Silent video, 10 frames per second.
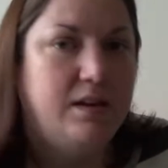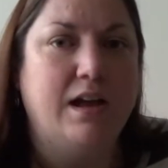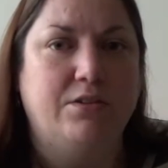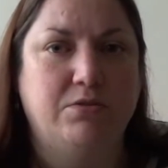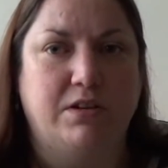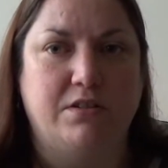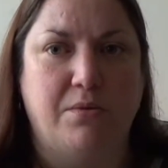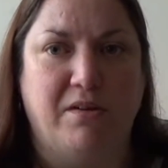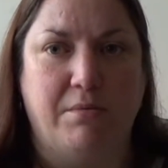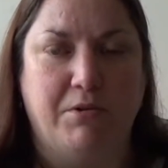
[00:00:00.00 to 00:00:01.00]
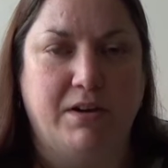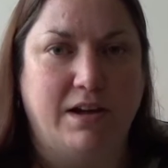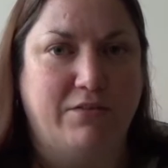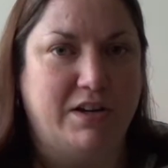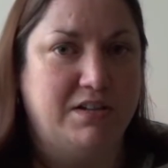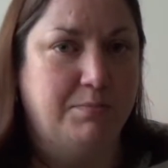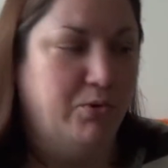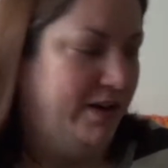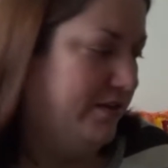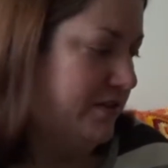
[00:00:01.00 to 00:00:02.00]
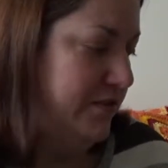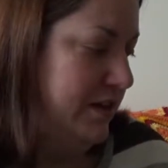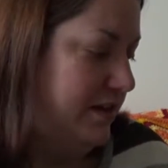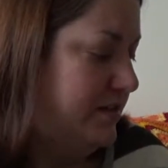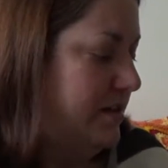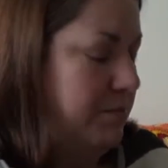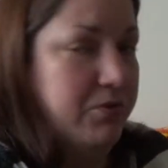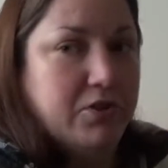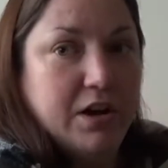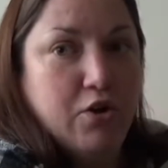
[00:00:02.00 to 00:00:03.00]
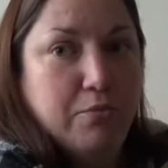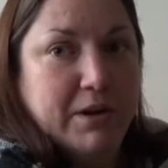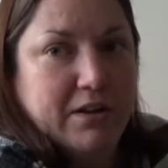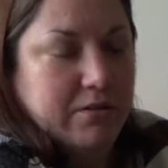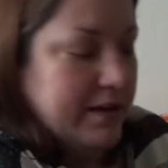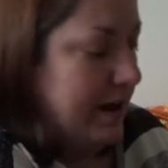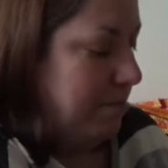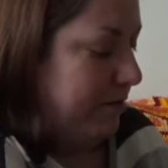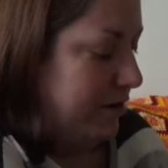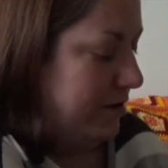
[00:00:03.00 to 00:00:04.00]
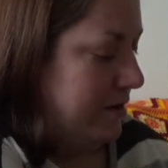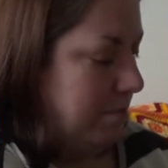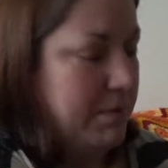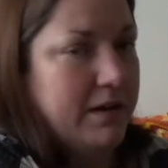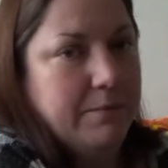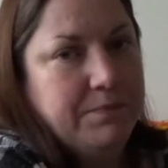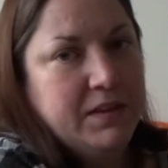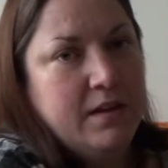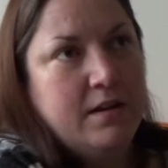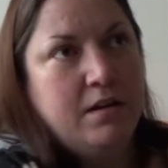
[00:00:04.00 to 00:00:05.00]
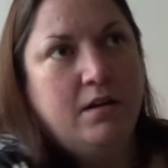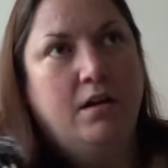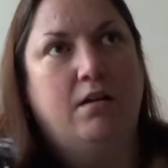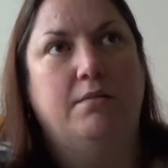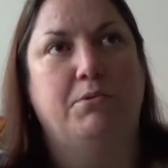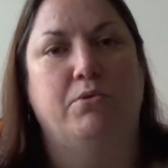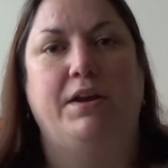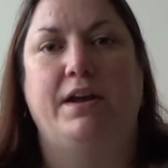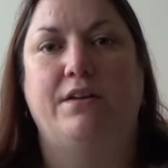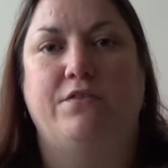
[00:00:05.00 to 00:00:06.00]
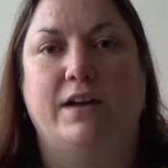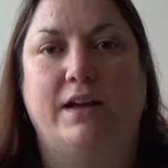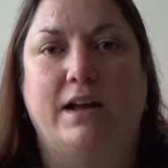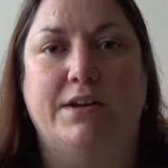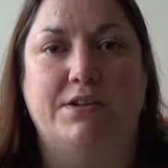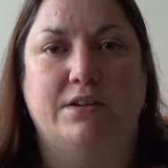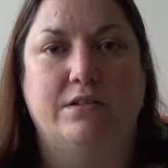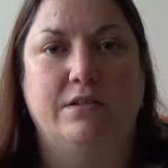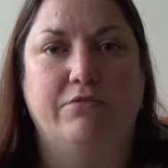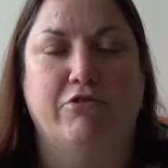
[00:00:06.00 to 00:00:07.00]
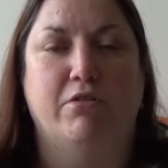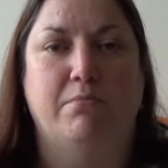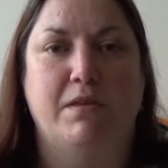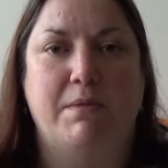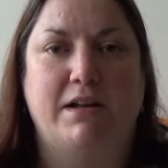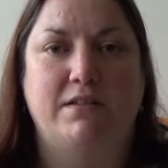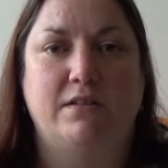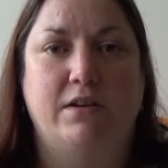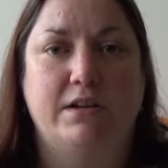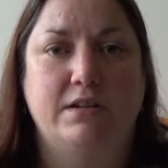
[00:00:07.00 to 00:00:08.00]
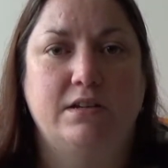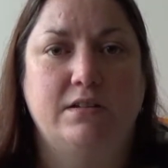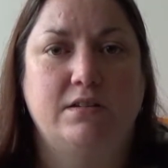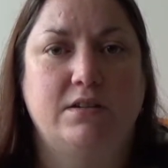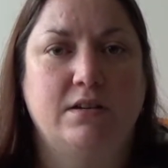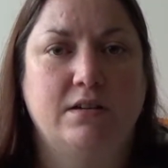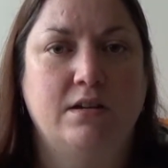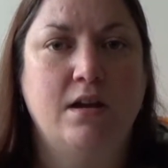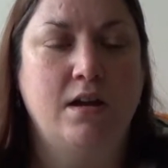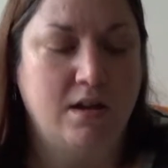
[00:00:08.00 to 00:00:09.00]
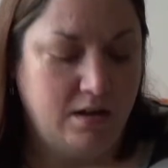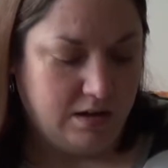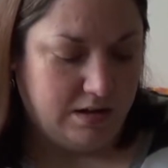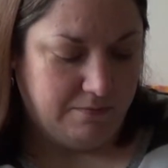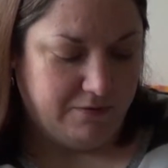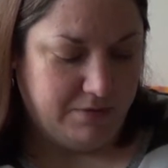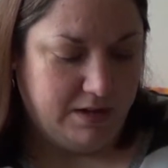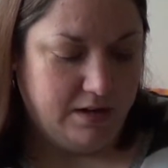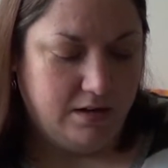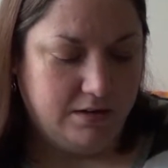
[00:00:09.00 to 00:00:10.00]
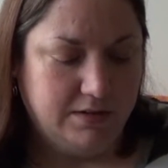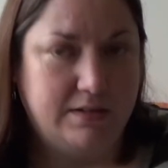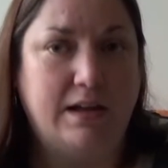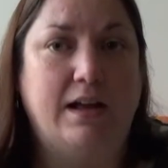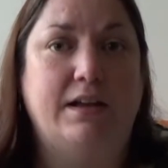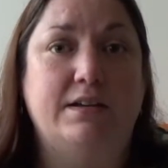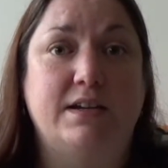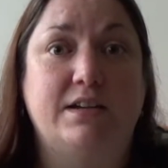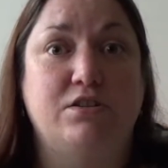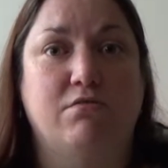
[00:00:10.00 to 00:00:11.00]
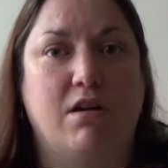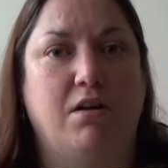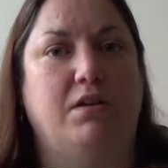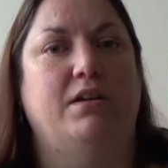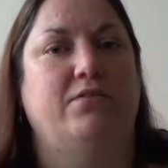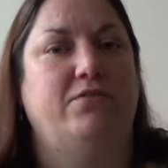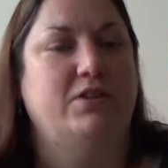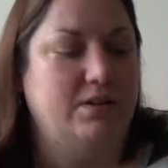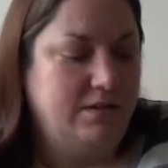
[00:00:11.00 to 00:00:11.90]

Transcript: And also don't worry, I'm not going to have any spoilers for this, I'm not going to open it on camera, but I bought an advent calendar from the Mad Scientist, from the yarns, and it arrived.